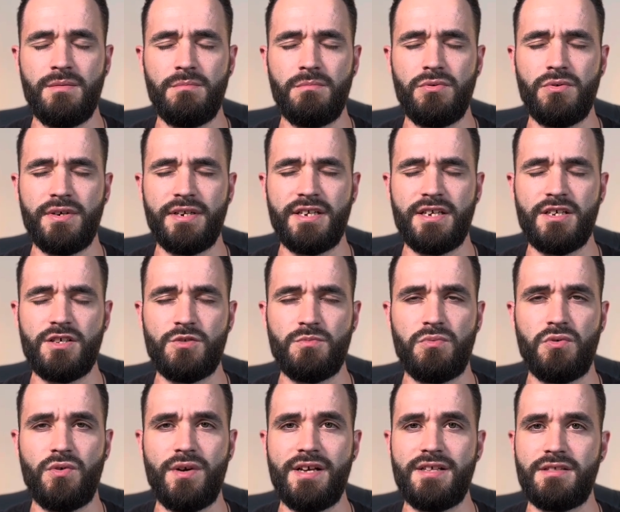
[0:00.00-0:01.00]
bring His
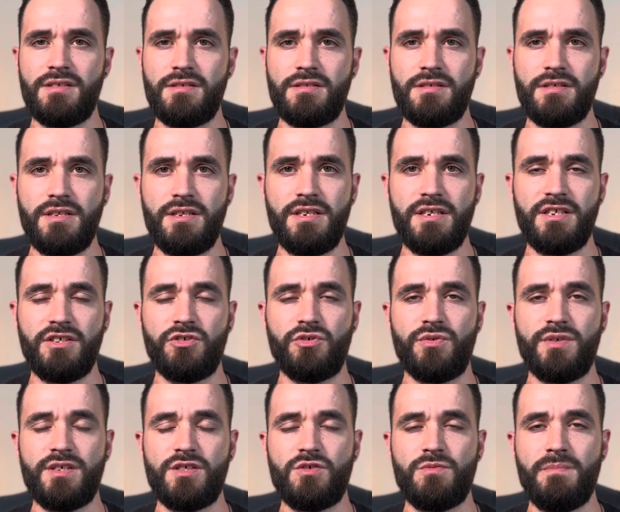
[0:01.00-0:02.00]
presence in an
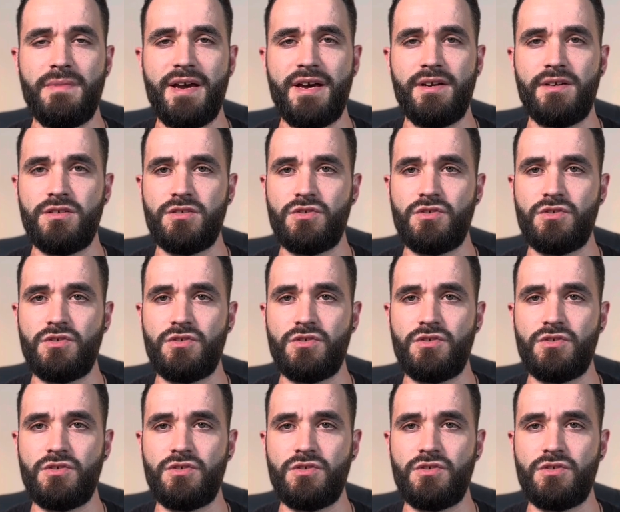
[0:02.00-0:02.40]
increased manner.